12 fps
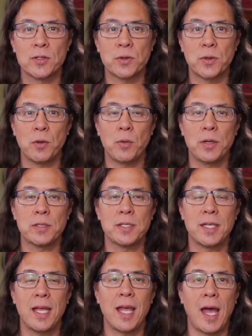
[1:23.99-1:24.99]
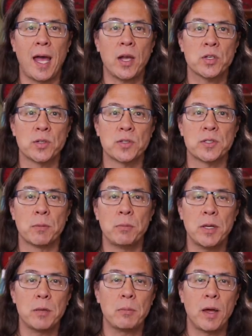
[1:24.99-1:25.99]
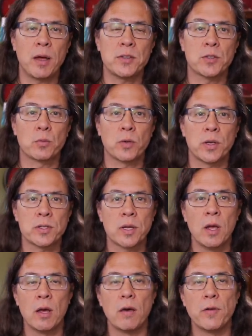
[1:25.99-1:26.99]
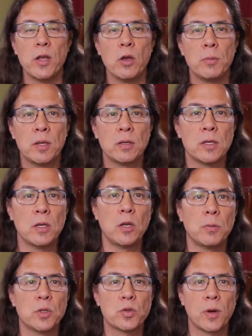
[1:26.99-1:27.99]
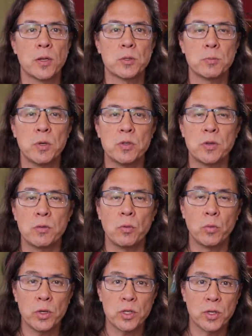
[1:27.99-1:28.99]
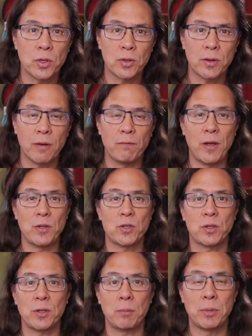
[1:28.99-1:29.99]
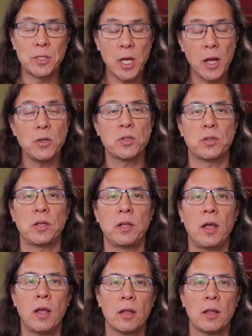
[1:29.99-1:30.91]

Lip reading: so they want to take actions to minimize the risk of human-to-human transmission, which could eventually, potentially,